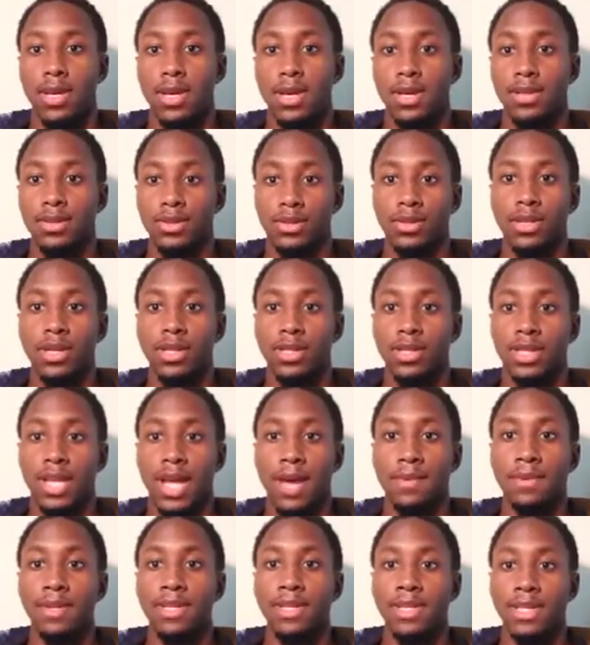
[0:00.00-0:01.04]
So it does
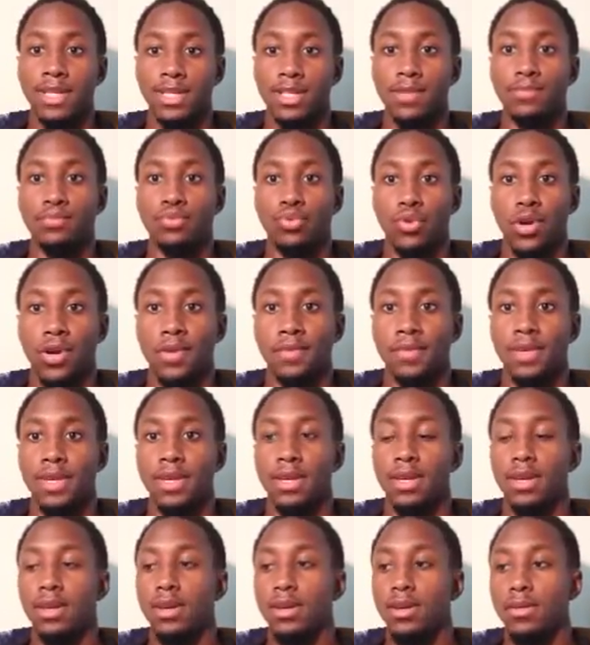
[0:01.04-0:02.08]
have it disappoint me,
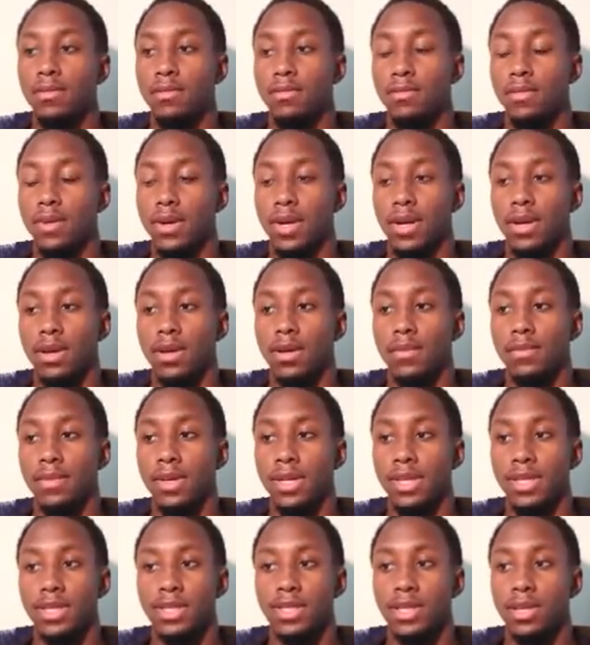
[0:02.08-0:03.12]
but um,
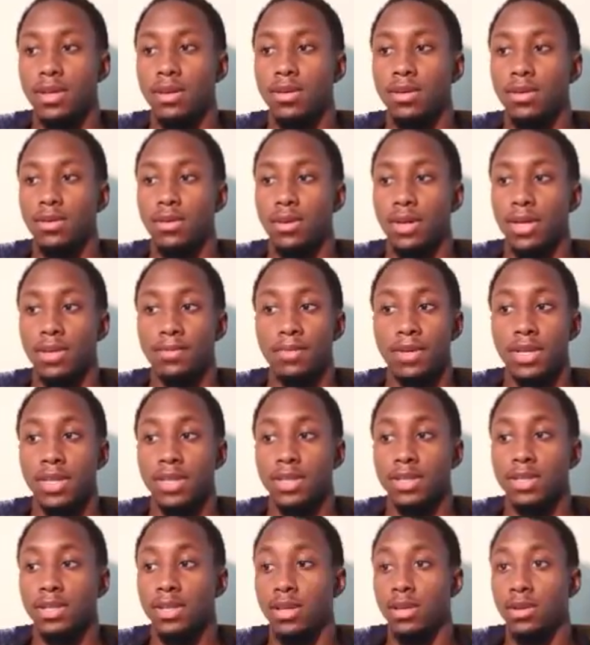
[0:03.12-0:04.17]
it's still, it, but it's
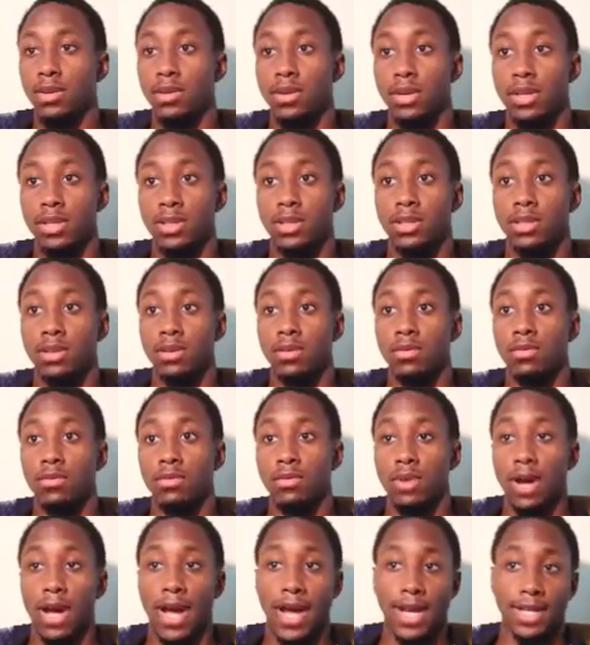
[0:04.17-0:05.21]
still, it's still
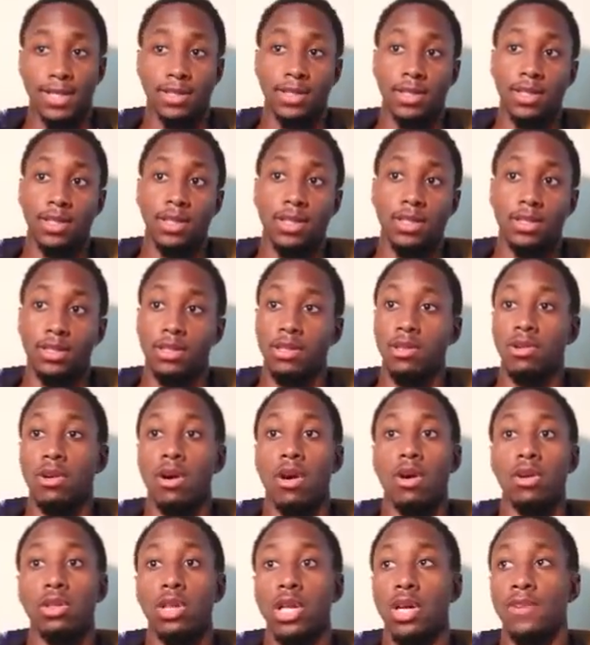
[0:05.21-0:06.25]
actually, it's still
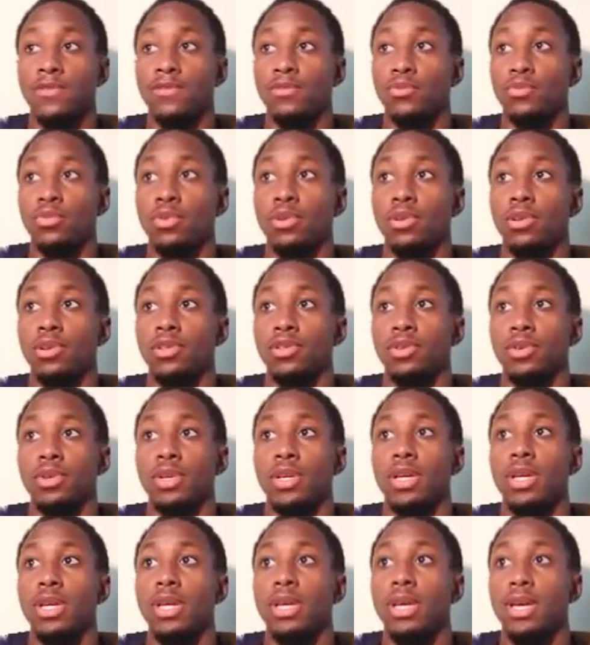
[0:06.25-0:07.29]
all love and 100
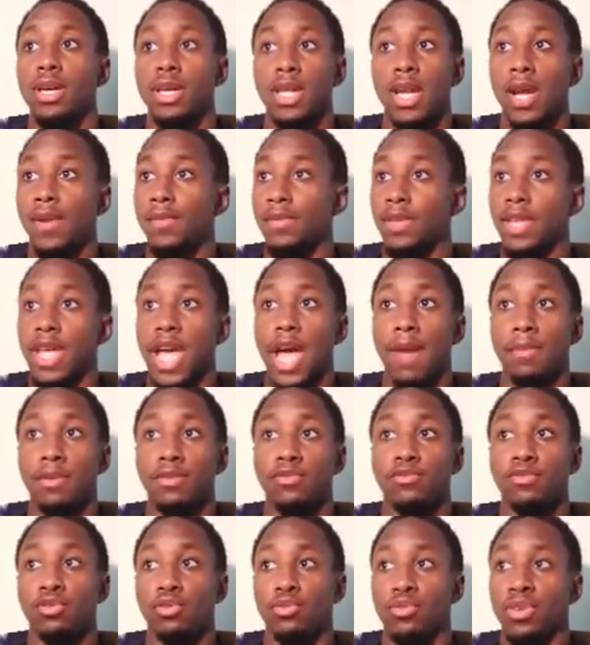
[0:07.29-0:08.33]
and everything happens
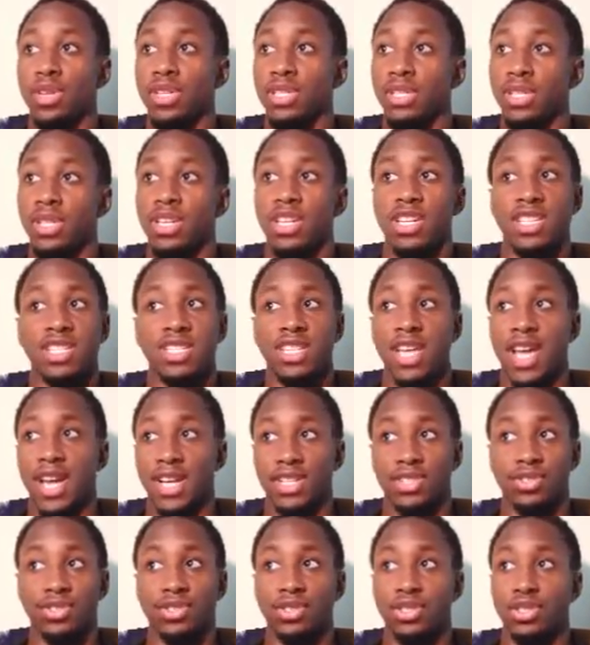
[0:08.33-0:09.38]
for a reason, and it's
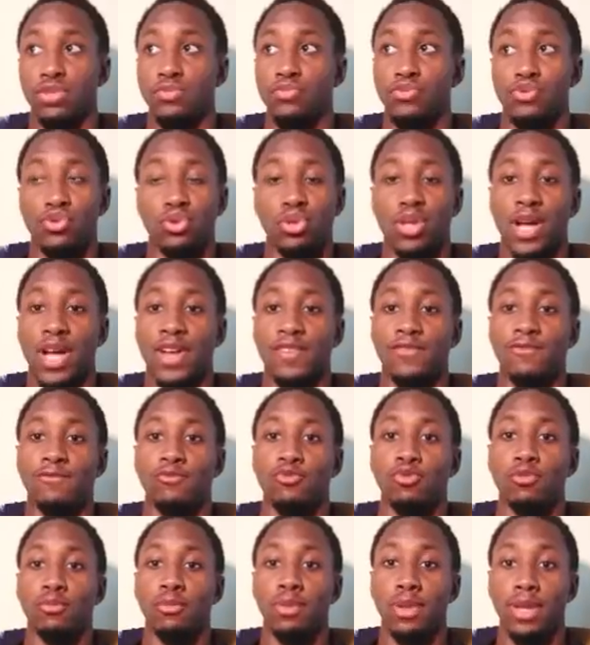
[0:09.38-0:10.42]
actually just more life,
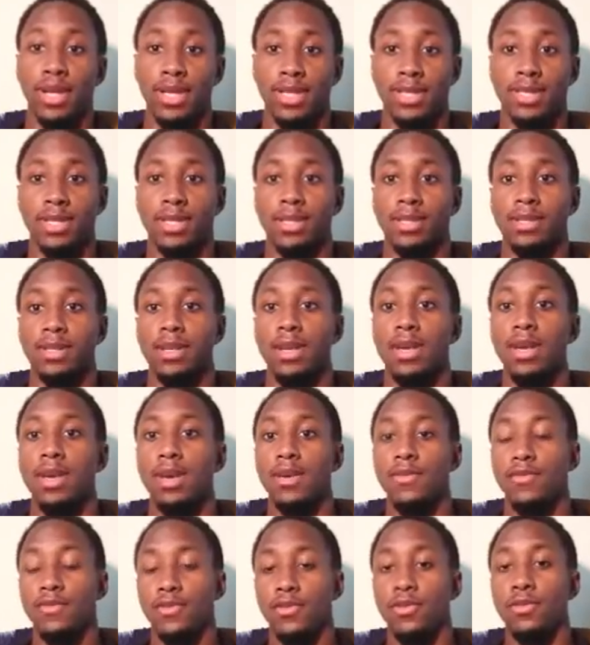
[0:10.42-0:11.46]
more blessings
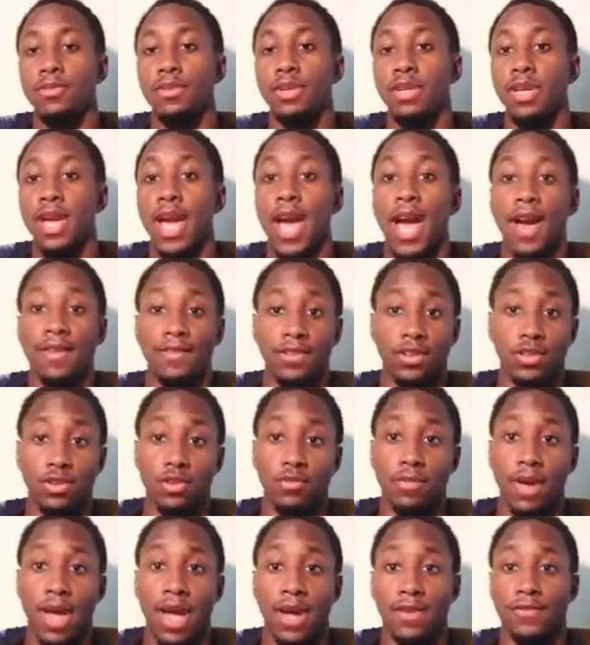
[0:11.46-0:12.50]
for me having to go
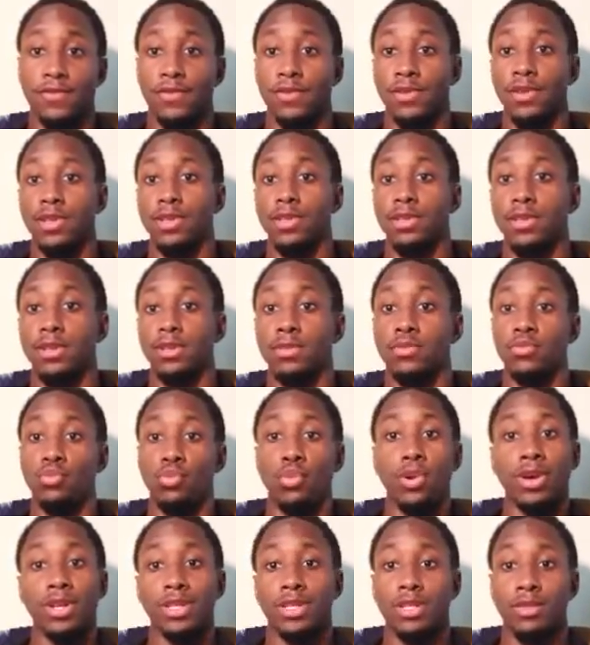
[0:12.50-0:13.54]
back for at least
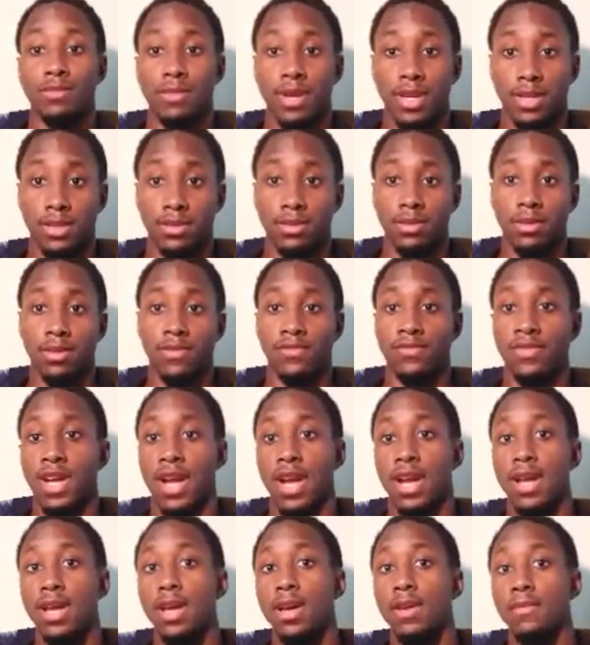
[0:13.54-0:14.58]
one semester, if
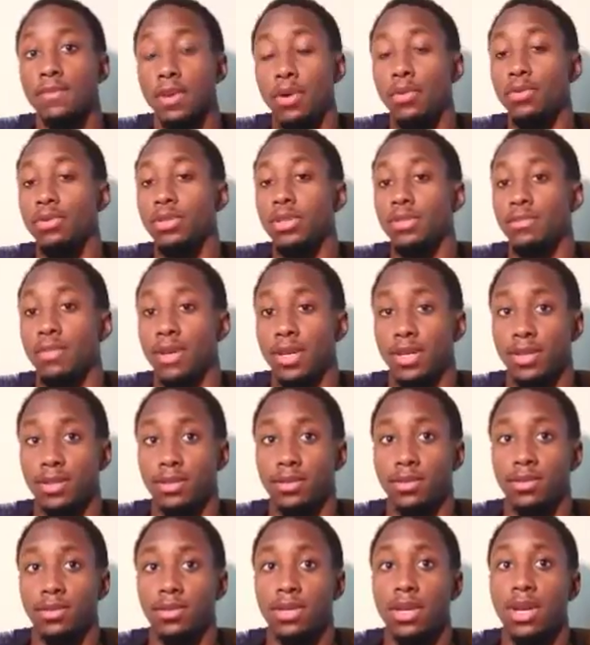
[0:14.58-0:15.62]
not both
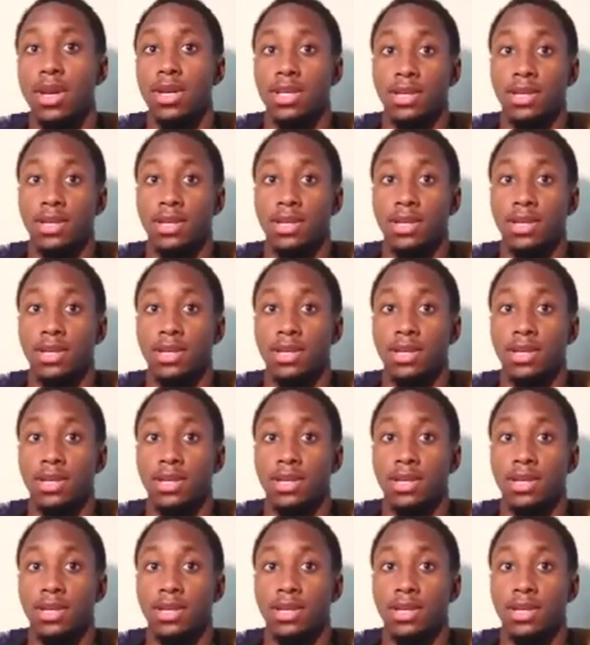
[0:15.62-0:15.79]
semesters.